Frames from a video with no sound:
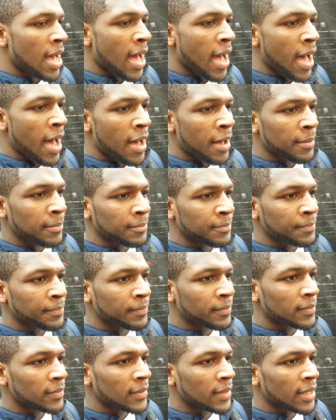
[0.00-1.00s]

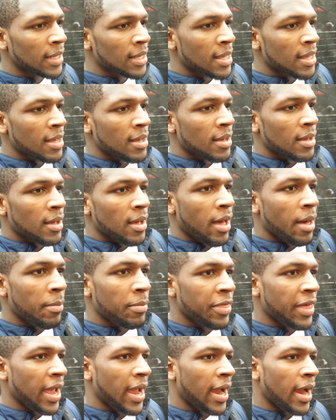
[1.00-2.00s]

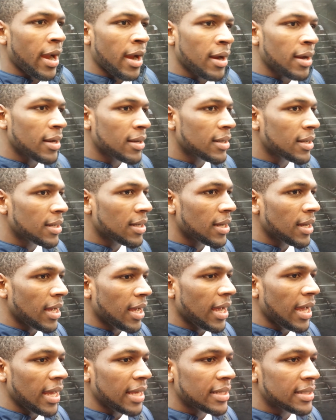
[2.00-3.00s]
I'm there
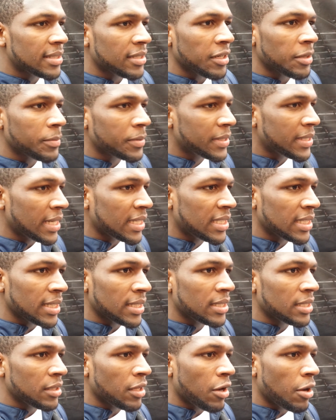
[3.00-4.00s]
in certain
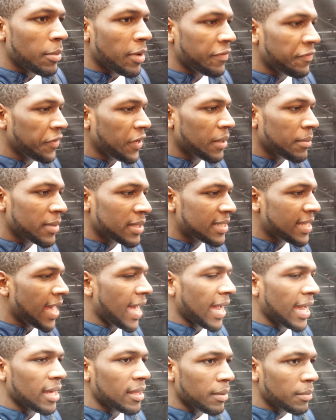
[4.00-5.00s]
positions, you know, on my feet, I'm
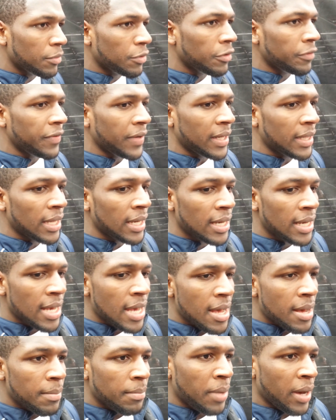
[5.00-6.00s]
attacking, I'm moving.
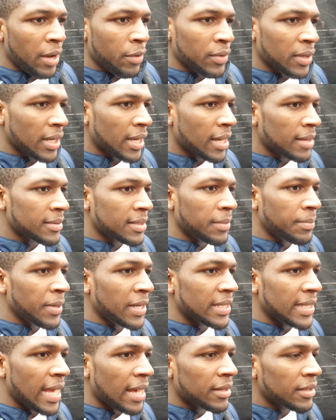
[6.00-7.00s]
But when it comes to
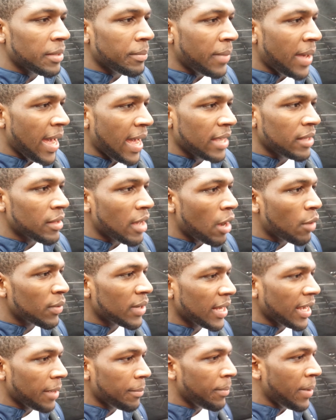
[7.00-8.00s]
being down on the mat, you know, I
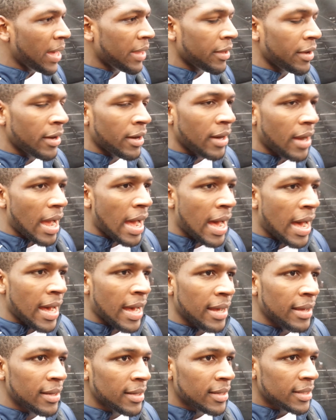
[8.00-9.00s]
want to get better,
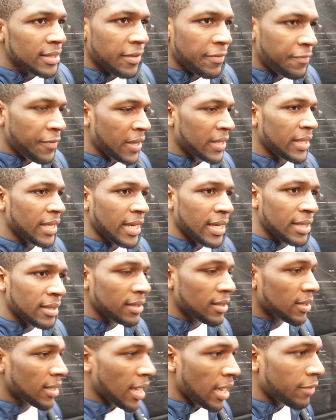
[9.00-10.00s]
defending,
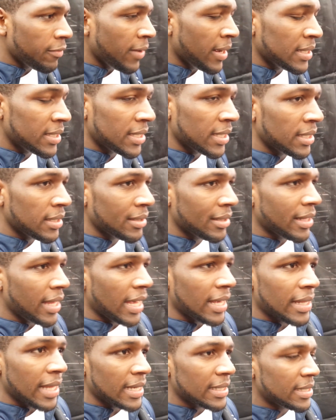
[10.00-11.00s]
gut wrenching,
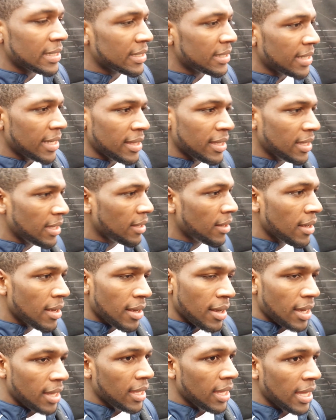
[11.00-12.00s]
leg laces,
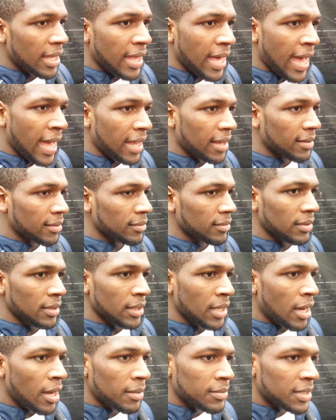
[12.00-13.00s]
any of that.
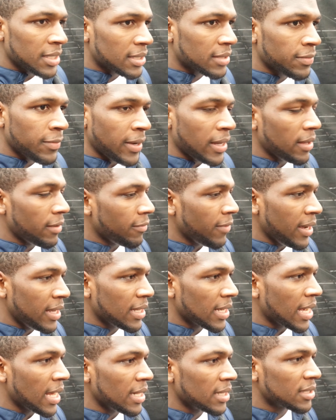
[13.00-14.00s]
You know, I'm just
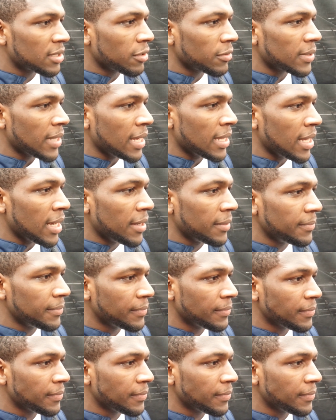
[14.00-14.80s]
ready to kind of soak that up.